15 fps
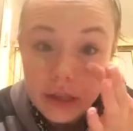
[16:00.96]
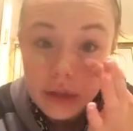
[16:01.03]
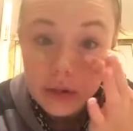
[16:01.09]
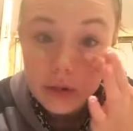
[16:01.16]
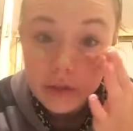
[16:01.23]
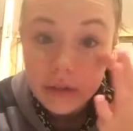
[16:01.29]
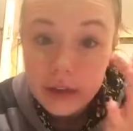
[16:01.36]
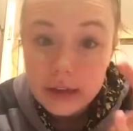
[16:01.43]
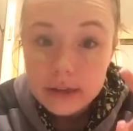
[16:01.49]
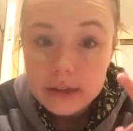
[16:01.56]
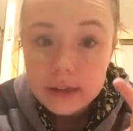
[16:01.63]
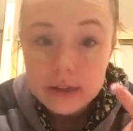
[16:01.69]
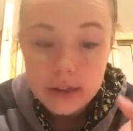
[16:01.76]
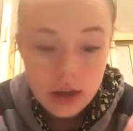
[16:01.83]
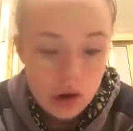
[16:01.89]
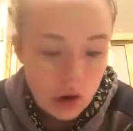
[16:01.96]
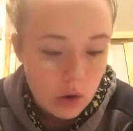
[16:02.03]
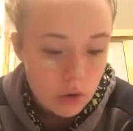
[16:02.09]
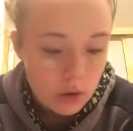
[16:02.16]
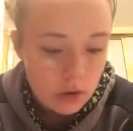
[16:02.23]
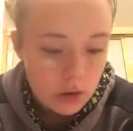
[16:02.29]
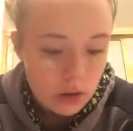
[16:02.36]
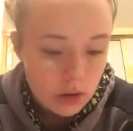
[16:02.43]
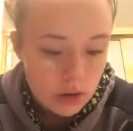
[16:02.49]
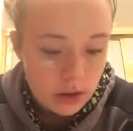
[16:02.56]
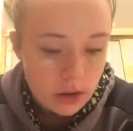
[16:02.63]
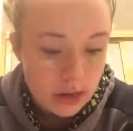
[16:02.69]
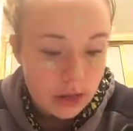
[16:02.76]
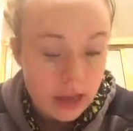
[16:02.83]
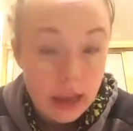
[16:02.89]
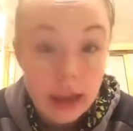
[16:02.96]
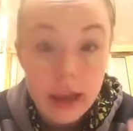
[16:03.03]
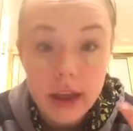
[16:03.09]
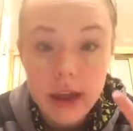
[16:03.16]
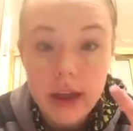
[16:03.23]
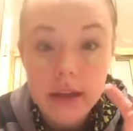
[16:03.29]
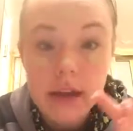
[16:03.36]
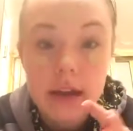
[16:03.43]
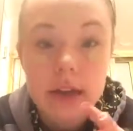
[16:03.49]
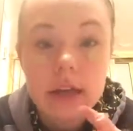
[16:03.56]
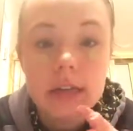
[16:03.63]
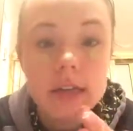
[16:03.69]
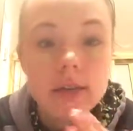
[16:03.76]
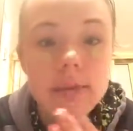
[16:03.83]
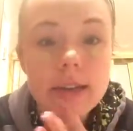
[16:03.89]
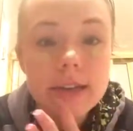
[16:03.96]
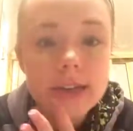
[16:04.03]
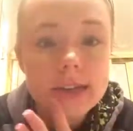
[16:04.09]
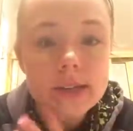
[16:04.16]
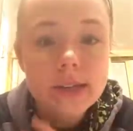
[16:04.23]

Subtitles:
your whole face. So, AKA I got too much.